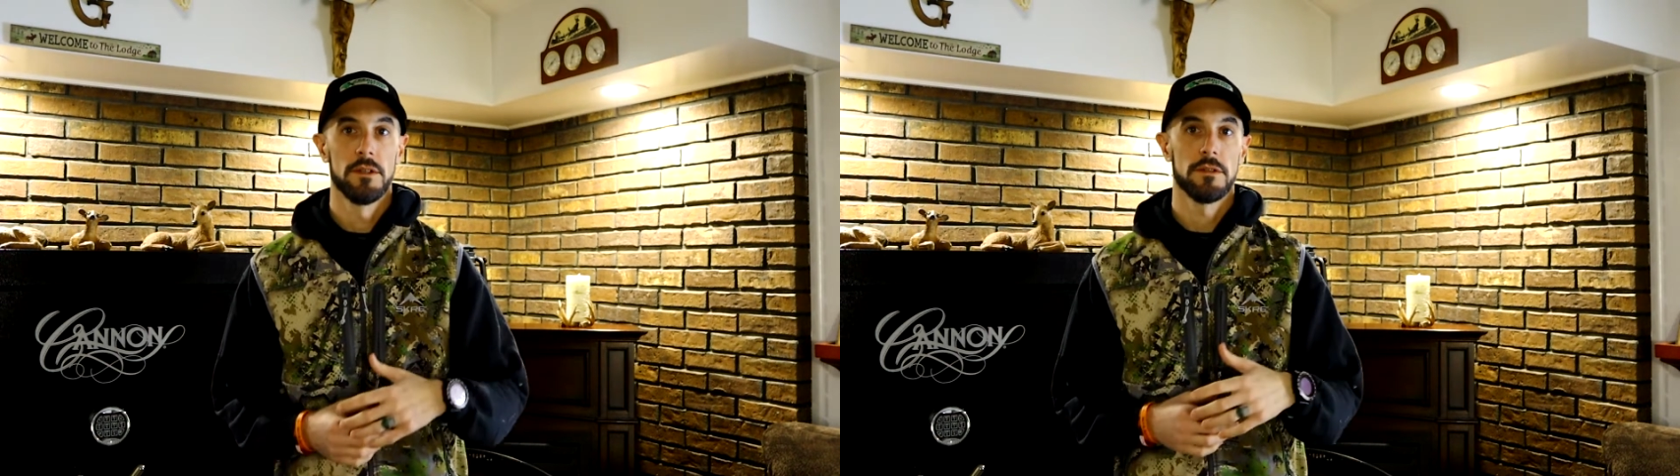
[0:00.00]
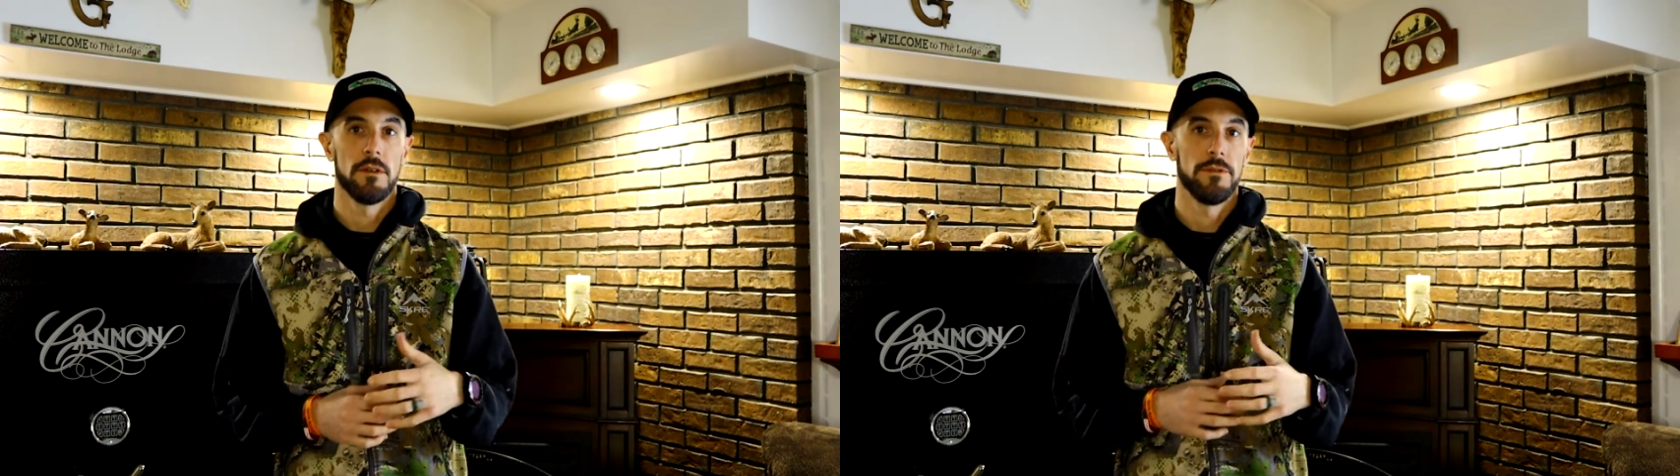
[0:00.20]

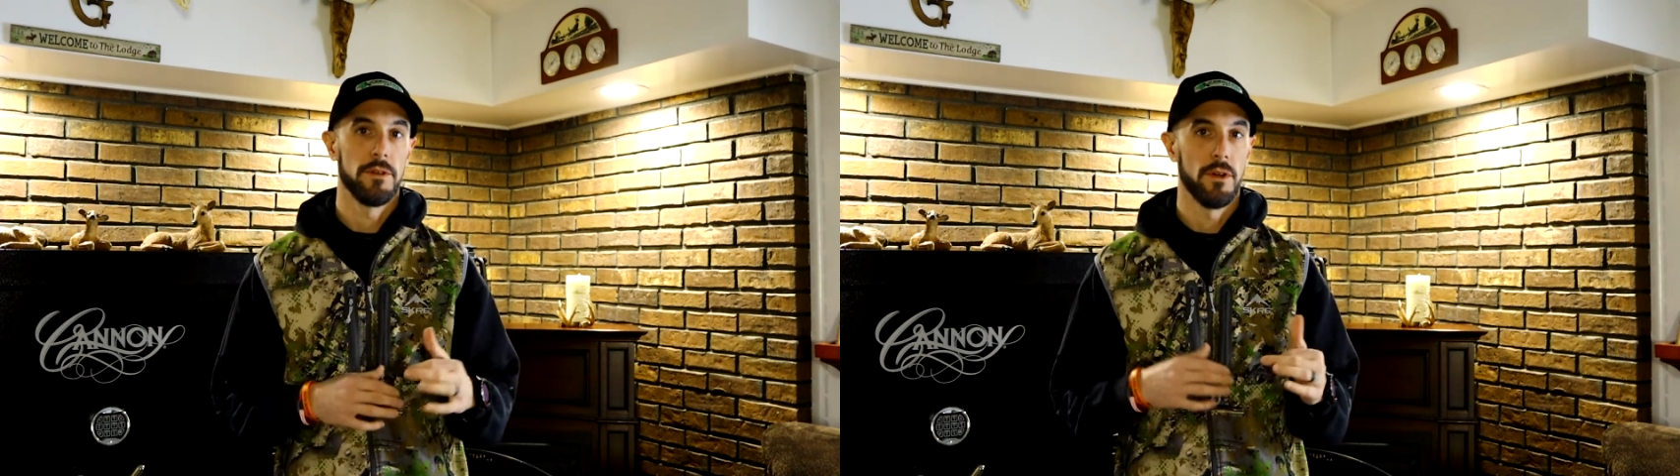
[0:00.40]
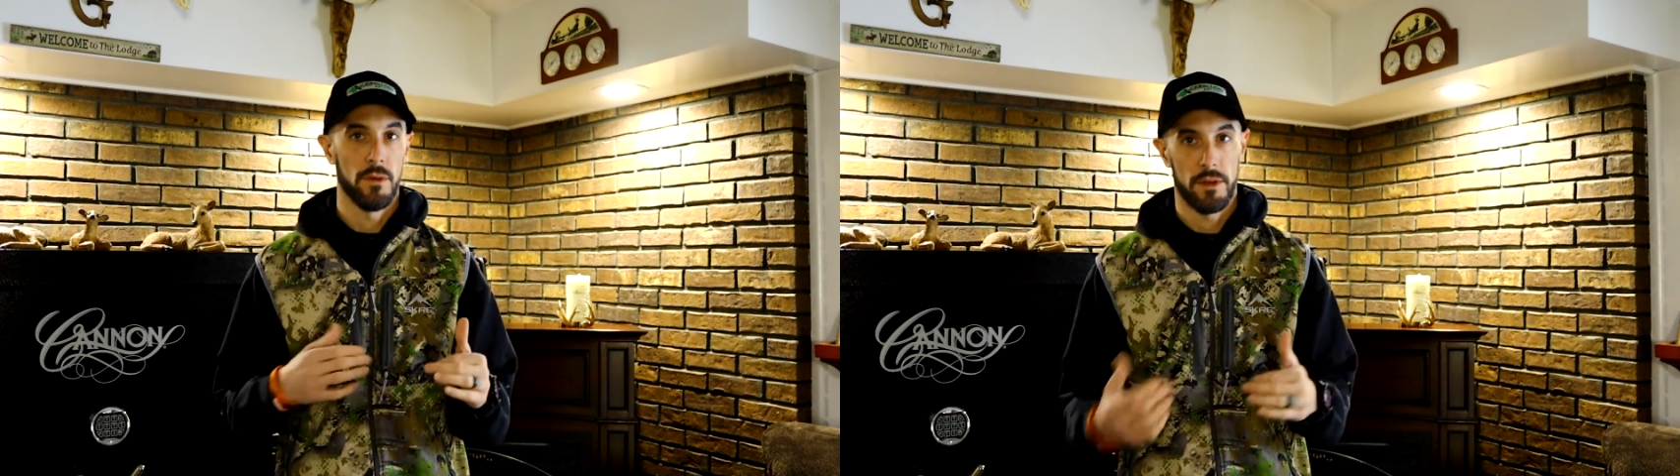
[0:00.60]
So if
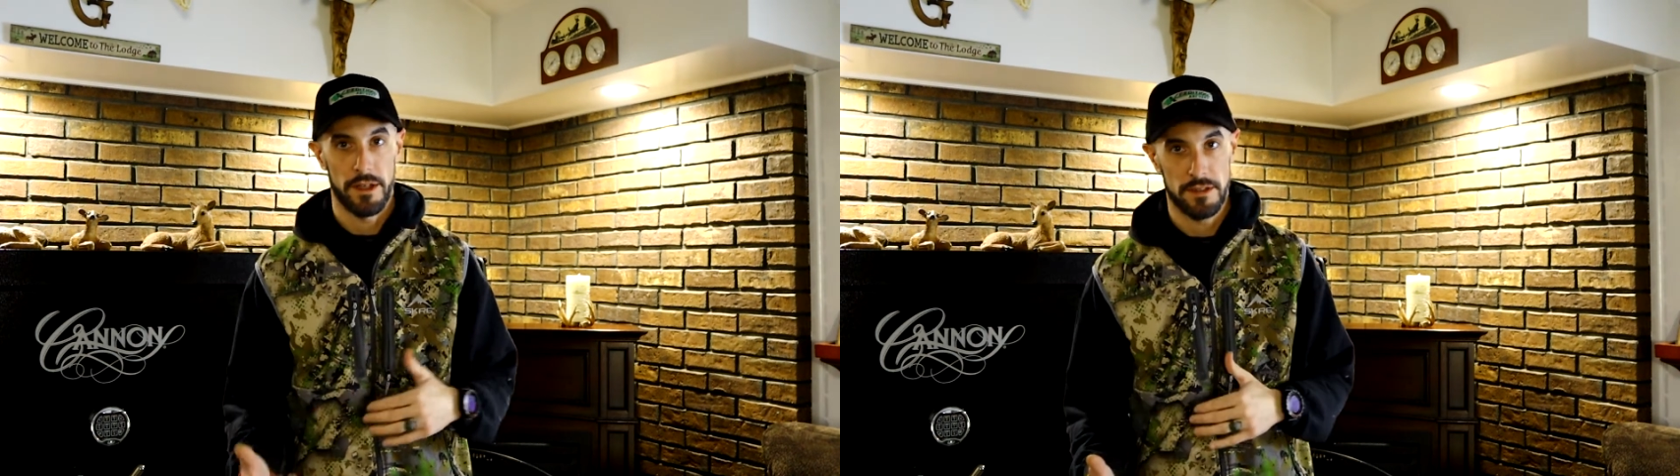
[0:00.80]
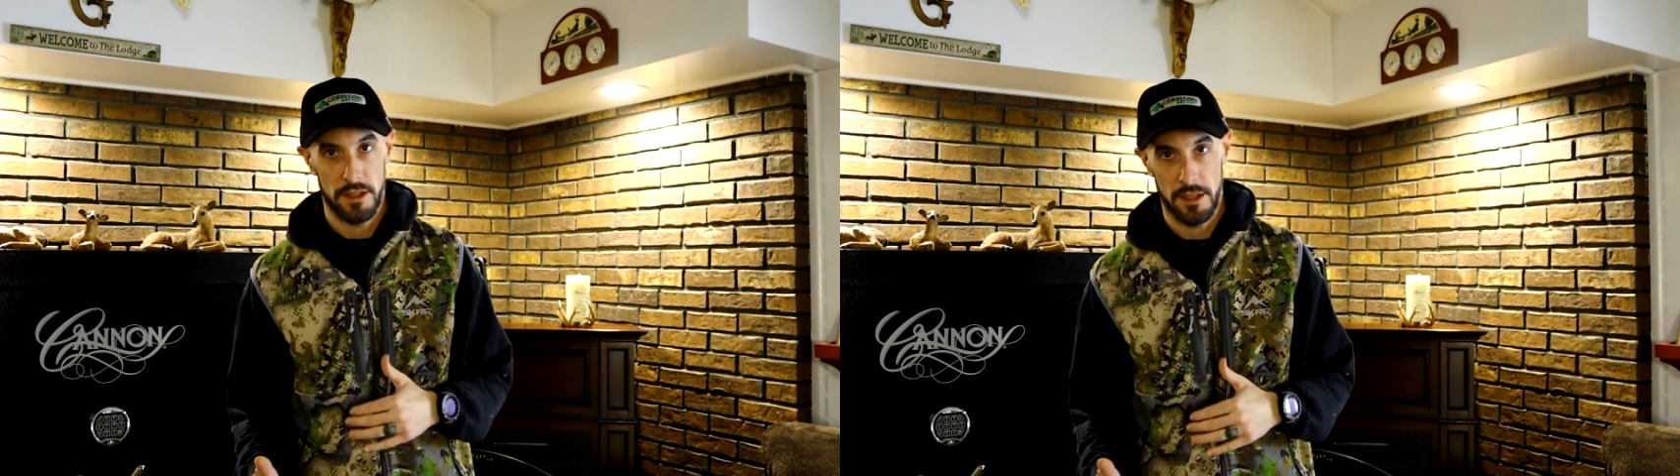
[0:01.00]
you don't
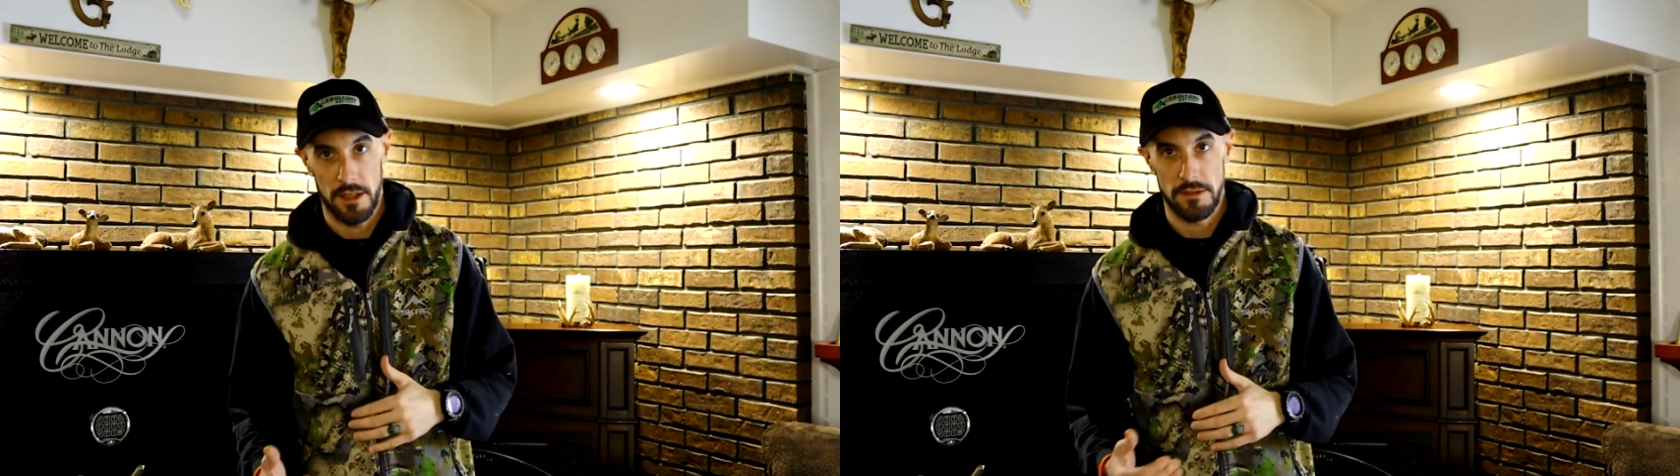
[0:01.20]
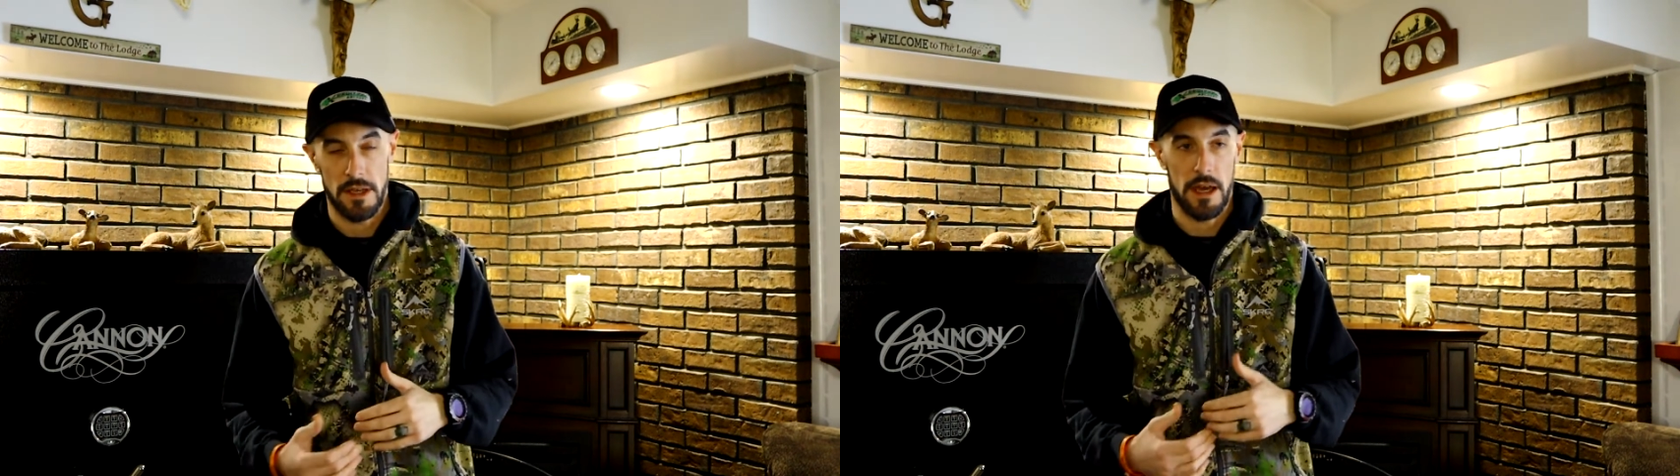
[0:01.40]
like sitting
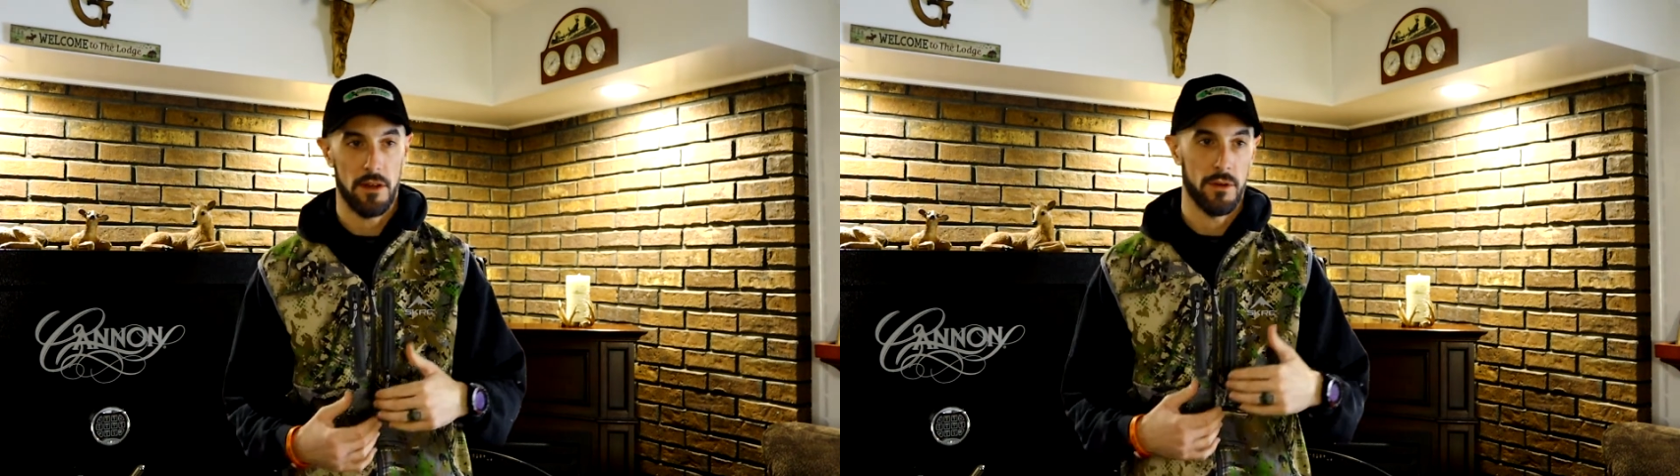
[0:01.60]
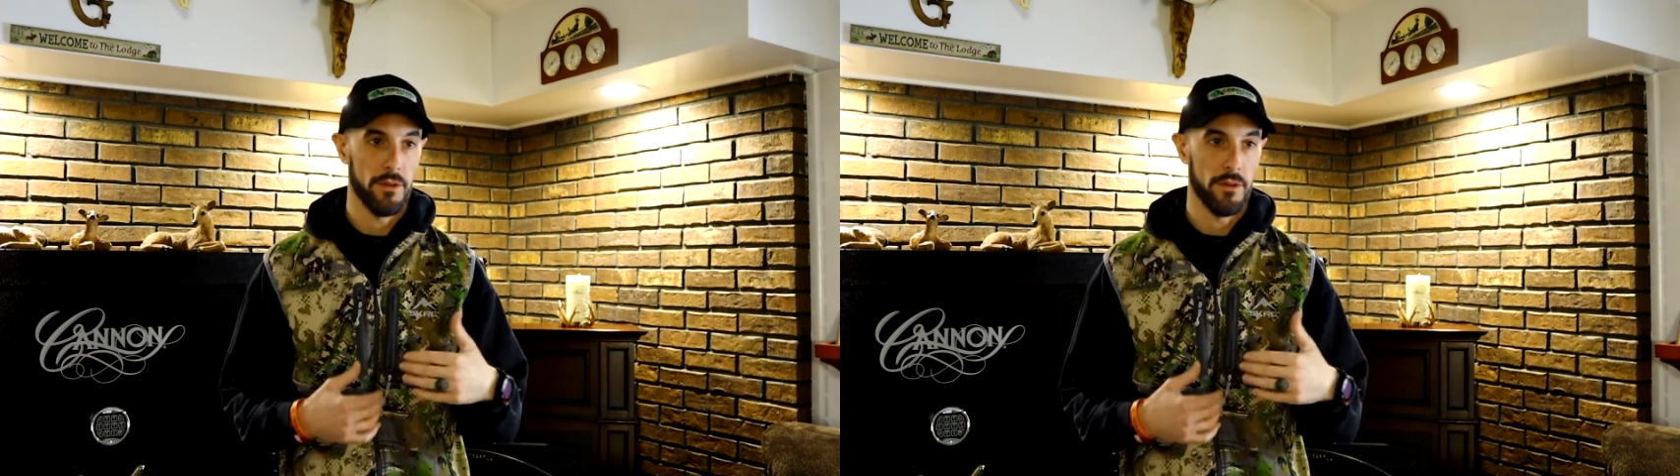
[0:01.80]
in a saddle,